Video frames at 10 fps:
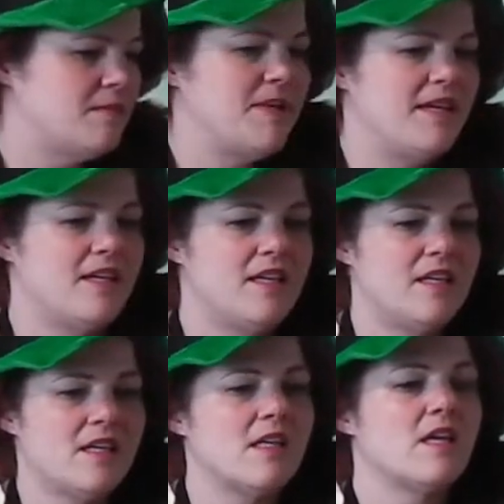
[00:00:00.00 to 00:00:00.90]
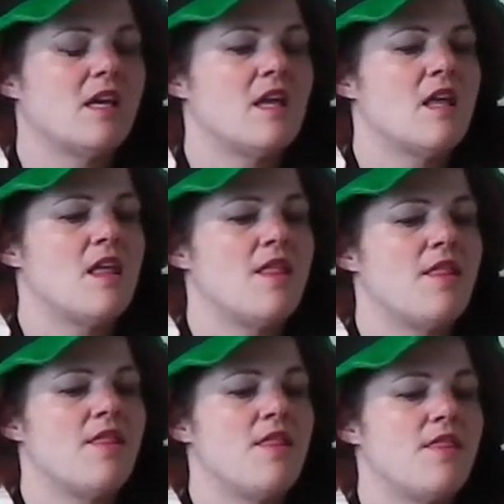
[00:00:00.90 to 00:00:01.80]
make
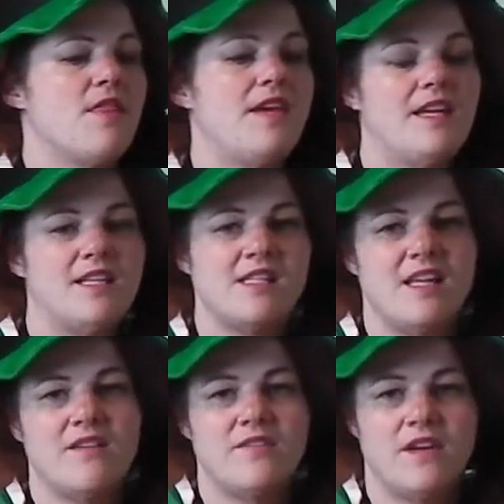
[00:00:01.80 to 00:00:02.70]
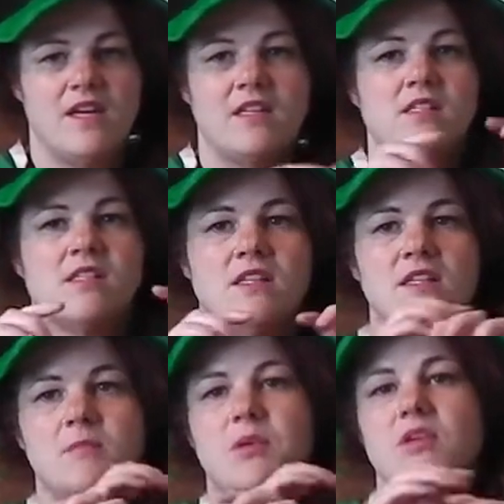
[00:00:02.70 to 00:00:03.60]
the Guinness Layer first,
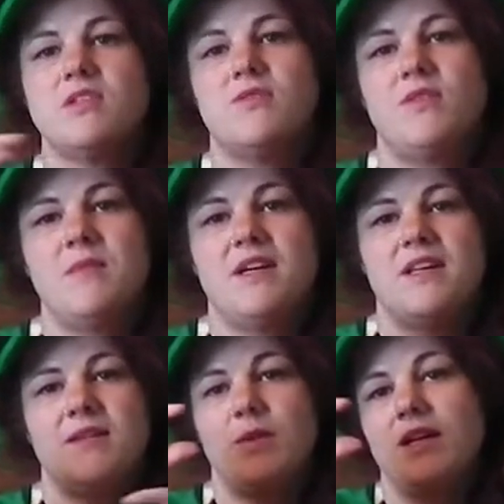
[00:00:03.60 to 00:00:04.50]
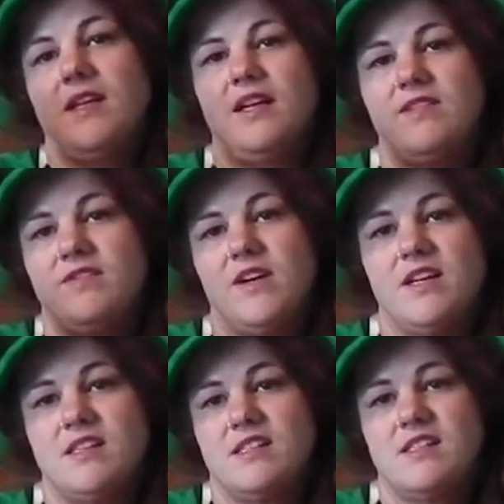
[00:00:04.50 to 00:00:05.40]
because if we make the white layer
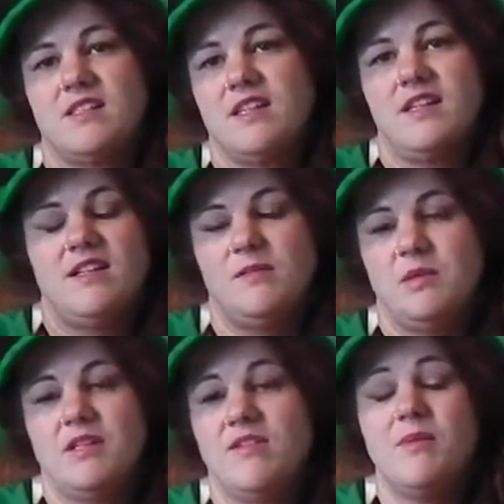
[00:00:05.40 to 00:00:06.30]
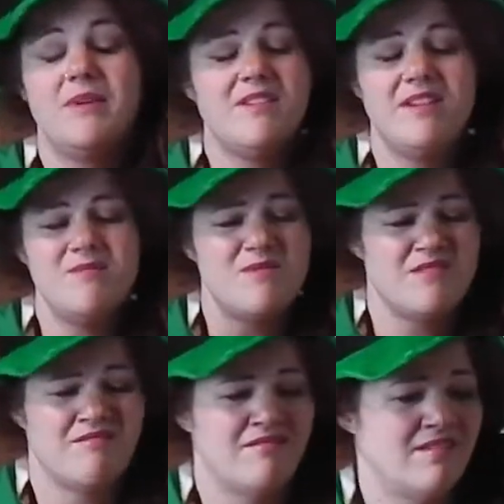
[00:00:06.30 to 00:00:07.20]
first, then it'll be the wrong way around.
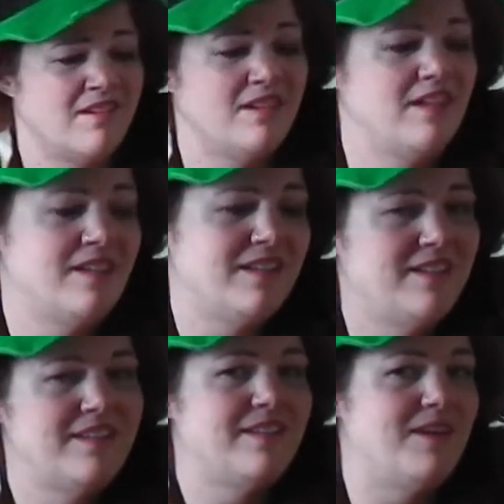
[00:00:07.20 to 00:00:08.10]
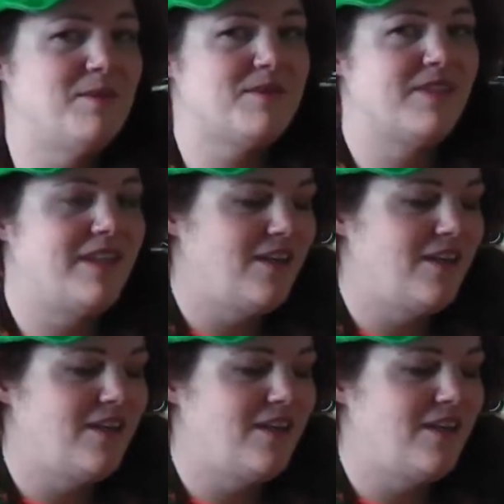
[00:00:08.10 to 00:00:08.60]
That was really